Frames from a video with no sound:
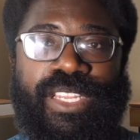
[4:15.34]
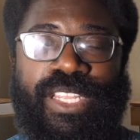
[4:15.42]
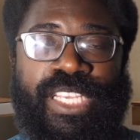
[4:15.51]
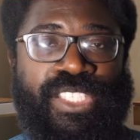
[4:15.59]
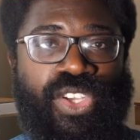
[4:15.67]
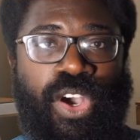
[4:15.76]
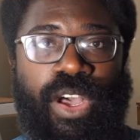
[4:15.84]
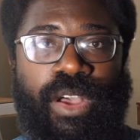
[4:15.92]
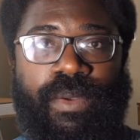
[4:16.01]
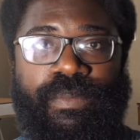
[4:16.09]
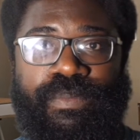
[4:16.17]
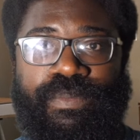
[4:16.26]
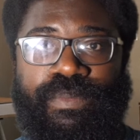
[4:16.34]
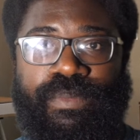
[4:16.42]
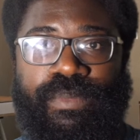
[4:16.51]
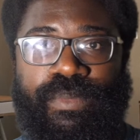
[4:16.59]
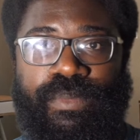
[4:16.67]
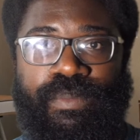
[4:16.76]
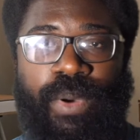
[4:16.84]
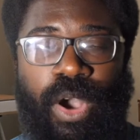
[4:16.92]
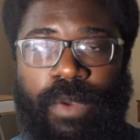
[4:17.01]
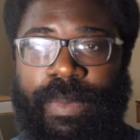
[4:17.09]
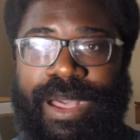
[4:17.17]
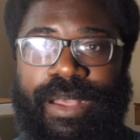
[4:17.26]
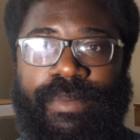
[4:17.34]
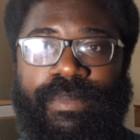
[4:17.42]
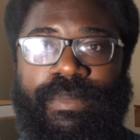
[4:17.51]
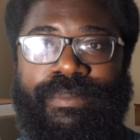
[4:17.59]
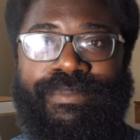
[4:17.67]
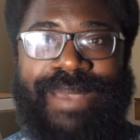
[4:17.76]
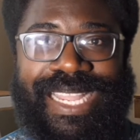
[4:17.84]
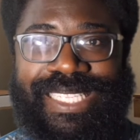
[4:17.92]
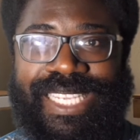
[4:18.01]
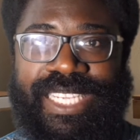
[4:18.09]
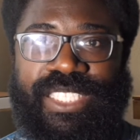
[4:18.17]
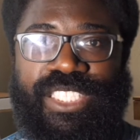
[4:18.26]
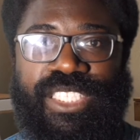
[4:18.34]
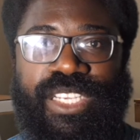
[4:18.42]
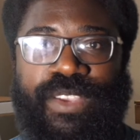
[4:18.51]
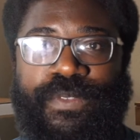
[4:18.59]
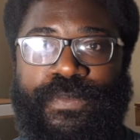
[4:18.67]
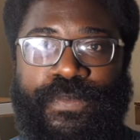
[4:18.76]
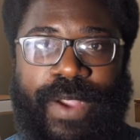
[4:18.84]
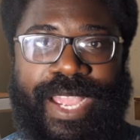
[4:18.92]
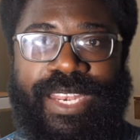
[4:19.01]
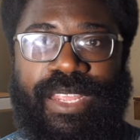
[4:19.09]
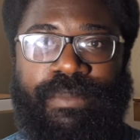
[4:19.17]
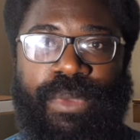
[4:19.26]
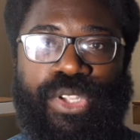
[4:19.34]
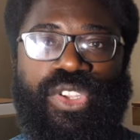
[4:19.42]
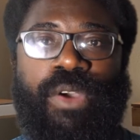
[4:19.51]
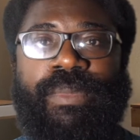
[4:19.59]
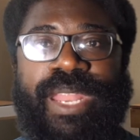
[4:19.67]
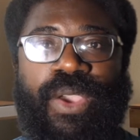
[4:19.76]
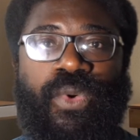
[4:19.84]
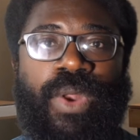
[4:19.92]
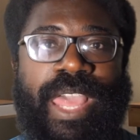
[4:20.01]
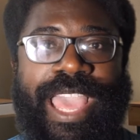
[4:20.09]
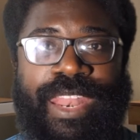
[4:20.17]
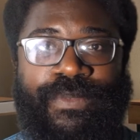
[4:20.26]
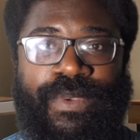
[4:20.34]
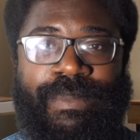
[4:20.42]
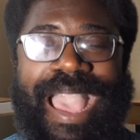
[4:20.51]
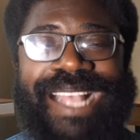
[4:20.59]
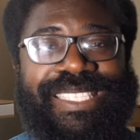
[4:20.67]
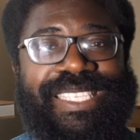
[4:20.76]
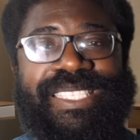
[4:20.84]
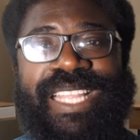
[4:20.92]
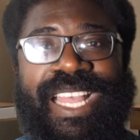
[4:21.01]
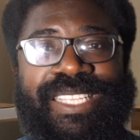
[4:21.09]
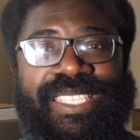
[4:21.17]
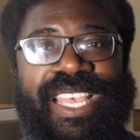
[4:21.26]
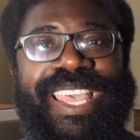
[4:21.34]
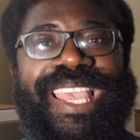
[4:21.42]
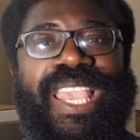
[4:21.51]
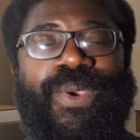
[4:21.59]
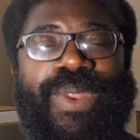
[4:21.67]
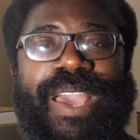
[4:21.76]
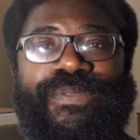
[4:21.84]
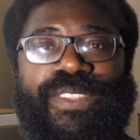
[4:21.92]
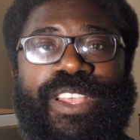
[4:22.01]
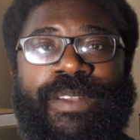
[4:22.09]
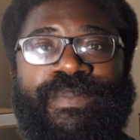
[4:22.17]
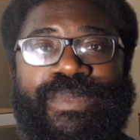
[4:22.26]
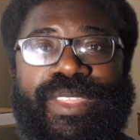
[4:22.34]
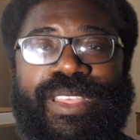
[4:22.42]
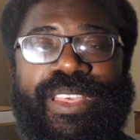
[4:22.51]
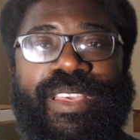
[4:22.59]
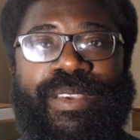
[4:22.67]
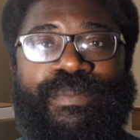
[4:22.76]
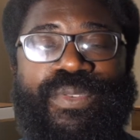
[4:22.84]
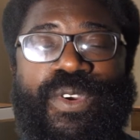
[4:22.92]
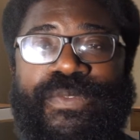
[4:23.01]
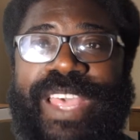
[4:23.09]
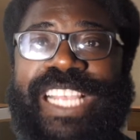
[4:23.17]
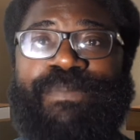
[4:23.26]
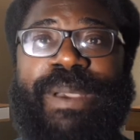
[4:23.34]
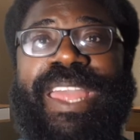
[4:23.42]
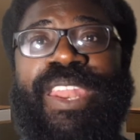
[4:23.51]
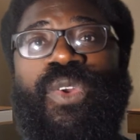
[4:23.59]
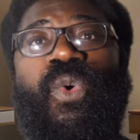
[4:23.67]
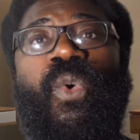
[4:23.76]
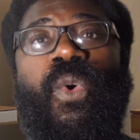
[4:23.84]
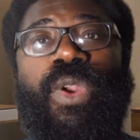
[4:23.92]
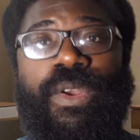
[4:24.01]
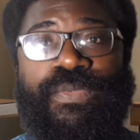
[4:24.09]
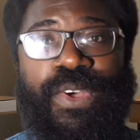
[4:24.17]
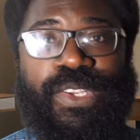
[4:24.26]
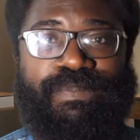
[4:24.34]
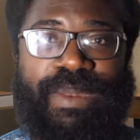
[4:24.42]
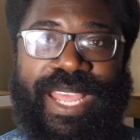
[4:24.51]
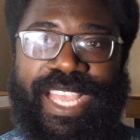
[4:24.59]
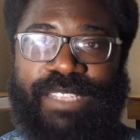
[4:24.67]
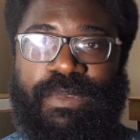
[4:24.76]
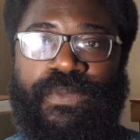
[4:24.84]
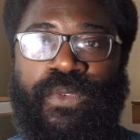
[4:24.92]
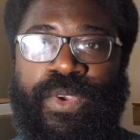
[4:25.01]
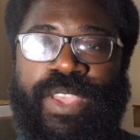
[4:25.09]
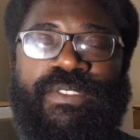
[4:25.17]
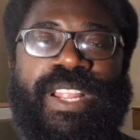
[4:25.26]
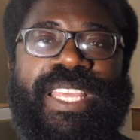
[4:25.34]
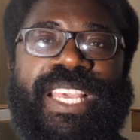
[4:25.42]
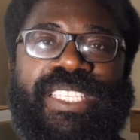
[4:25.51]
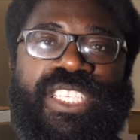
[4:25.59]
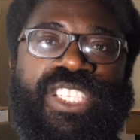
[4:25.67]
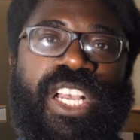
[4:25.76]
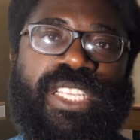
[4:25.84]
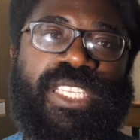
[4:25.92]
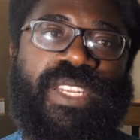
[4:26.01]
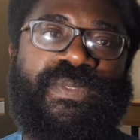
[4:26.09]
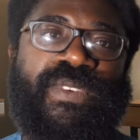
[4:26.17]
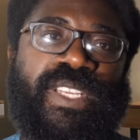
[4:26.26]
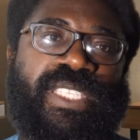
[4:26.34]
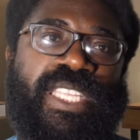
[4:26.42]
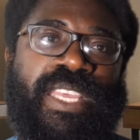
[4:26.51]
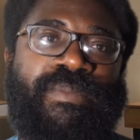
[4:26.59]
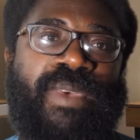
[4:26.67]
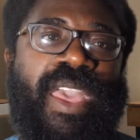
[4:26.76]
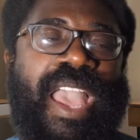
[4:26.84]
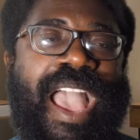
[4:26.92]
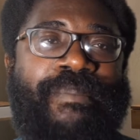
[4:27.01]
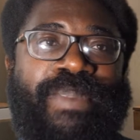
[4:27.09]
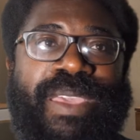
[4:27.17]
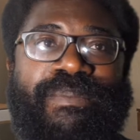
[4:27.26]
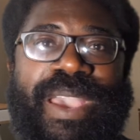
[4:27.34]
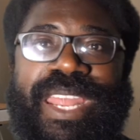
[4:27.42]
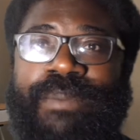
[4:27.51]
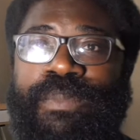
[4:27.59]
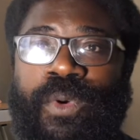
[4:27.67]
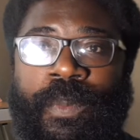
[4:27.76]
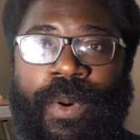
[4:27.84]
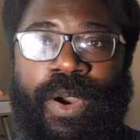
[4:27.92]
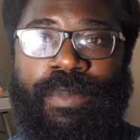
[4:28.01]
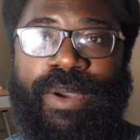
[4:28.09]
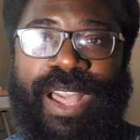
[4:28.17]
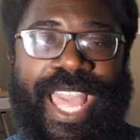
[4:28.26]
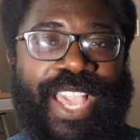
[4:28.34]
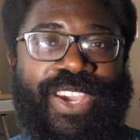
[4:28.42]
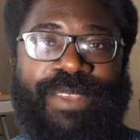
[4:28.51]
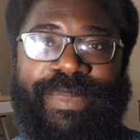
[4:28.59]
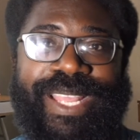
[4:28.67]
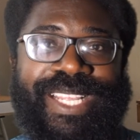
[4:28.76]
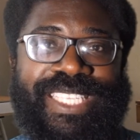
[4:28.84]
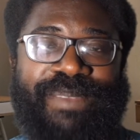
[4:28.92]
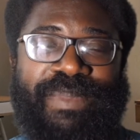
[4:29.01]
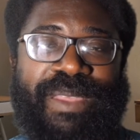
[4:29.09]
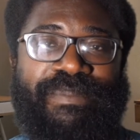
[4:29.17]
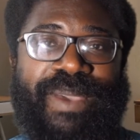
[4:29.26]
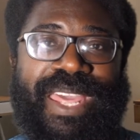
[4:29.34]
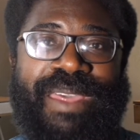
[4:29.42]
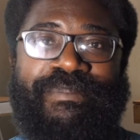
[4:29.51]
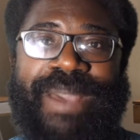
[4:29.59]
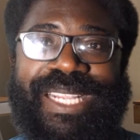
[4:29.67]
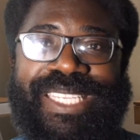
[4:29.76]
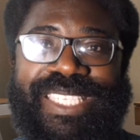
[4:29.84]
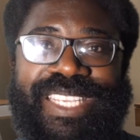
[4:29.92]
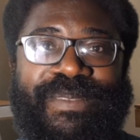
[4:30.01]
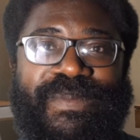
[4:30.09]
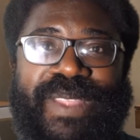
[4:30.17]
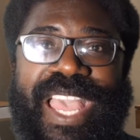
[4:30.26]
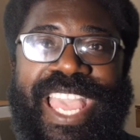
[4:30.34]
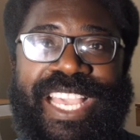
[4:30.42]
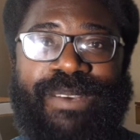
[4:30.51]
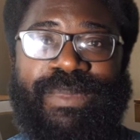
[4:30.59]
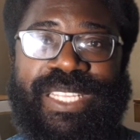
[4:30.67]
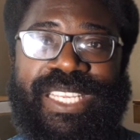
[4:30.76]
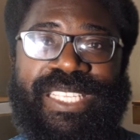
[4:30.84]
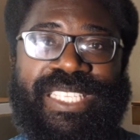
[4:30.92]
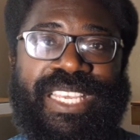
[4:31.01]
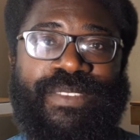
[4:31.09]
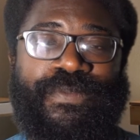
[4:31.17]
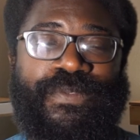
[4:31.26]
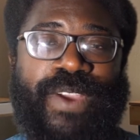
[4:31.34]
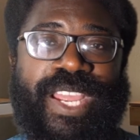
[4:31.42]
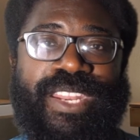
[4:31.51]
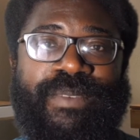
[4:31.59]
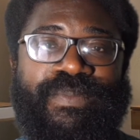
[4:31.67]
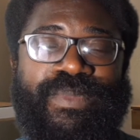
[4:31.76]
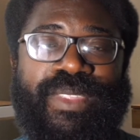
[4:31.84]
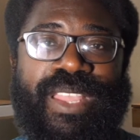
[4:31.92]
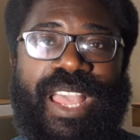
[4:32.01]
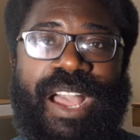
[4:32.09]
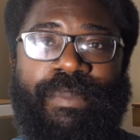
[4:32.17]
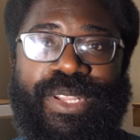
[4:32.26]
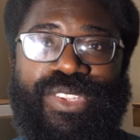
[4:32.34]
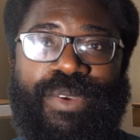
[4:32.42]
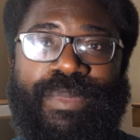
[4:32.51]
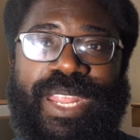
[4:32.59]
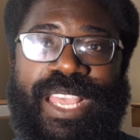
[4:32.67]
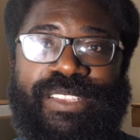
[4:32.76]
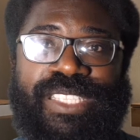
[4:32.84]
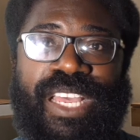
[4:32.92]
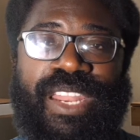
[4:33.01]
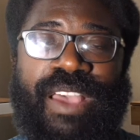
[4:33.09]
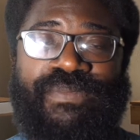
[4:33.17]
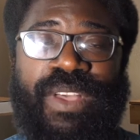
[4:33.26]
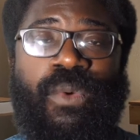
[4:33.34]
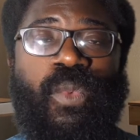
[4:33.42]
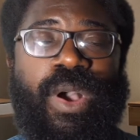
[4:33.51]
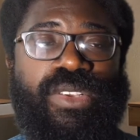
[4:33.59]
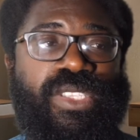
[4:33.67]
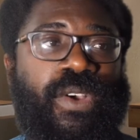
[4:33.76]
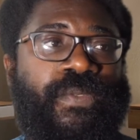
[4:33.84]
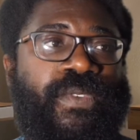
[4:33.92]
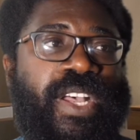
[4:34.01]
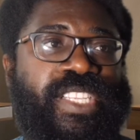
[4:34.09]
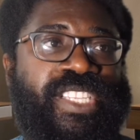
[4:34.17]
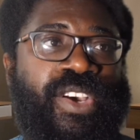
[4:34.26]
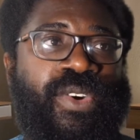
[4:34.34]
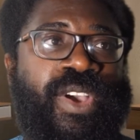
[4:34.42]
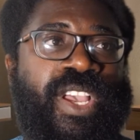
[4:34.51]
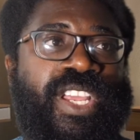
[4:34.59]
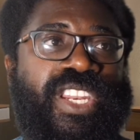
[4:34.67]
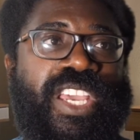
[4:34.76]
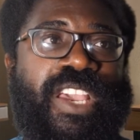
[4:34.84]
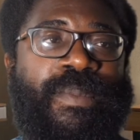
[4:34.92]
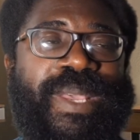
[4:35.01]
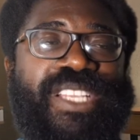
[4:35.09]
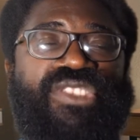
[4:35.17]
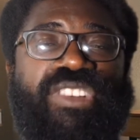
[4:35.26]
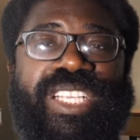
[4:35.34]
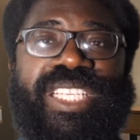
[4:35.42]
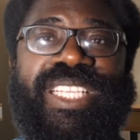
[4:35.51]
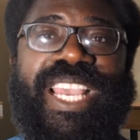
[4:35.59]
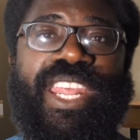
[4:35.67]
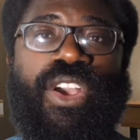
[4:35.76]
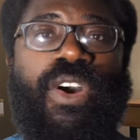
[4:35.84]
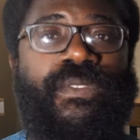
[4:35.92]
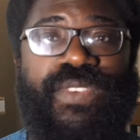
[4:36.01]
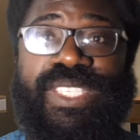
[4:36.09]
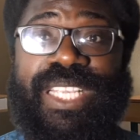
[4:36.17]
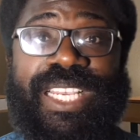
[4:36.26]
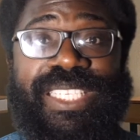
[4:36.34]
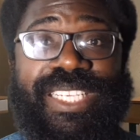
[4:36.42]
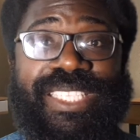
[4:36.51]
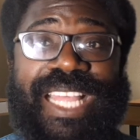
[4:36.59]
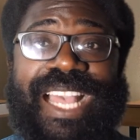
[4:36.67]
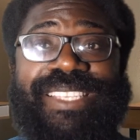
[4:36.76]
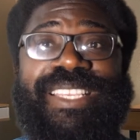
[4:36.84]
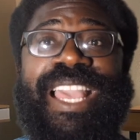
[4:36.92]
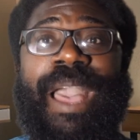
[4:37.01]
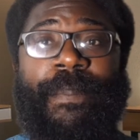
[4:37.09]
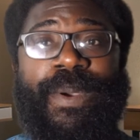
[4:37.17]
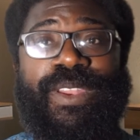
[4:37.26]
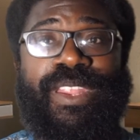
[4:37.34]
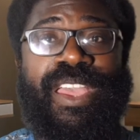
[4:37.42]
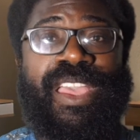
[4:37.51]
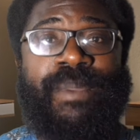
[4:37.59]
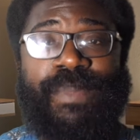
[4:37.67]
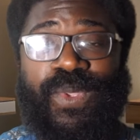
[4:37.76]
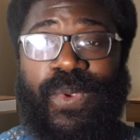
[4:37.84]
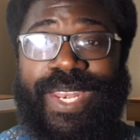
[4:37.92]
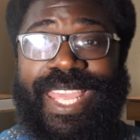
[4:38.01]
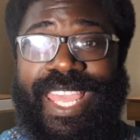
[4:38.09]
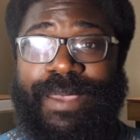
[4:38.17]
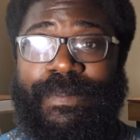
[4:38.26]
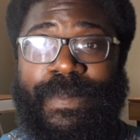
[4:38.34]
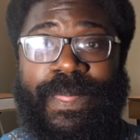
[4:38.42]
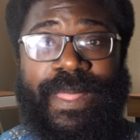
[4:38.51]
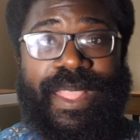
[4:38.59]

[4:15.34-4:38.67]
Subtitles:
he's got Pogba, Matic, Fred, McTominay all ahead of him as it stands. He would have to prove that he's better than all of those players before he really gets a chance in the first team. And being better than Paul Pogba ain't going to be easy. Being better than Matic ain't going to be easy. And Fred and McTominay have done well so far. So it'll be interesting to hear the conversations that actually happen between him,